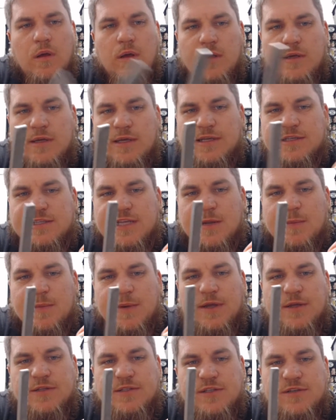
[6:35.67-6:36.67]
And he's letting me
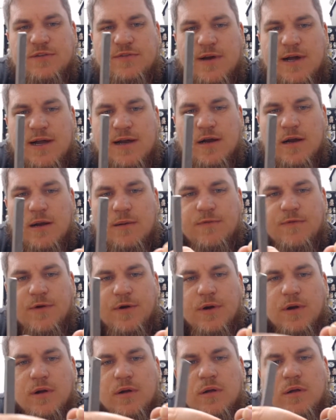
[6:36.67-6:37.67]
use his firearm
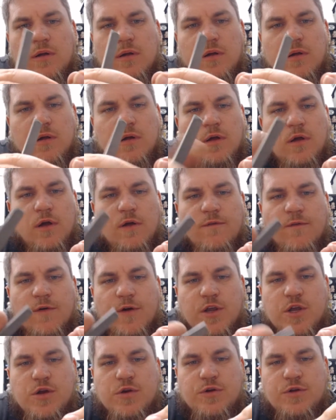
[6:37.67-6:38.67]
for
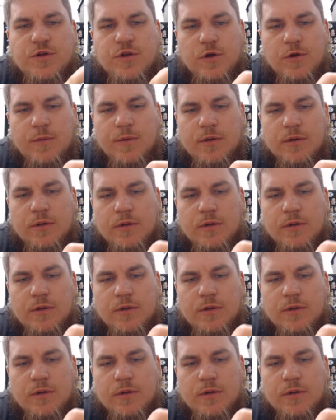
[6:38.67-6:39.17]
YouTube.